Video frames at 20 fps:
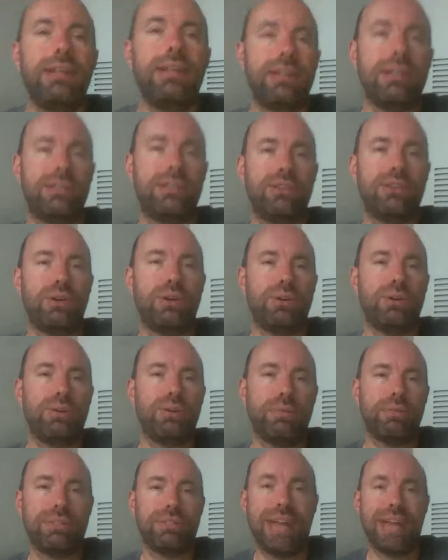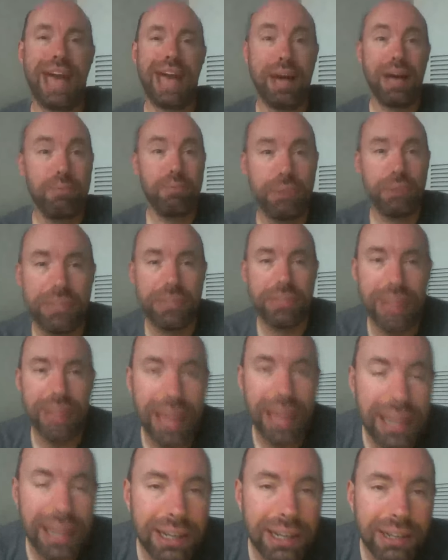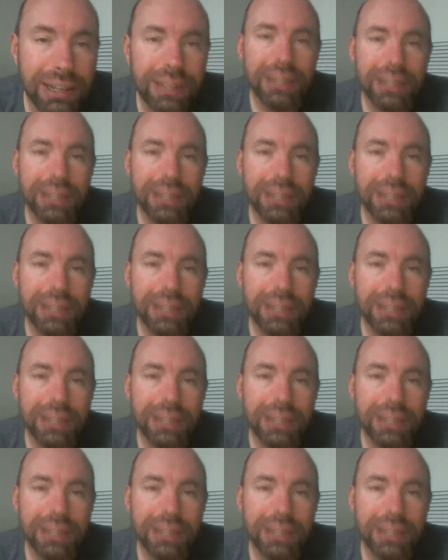So to help with that,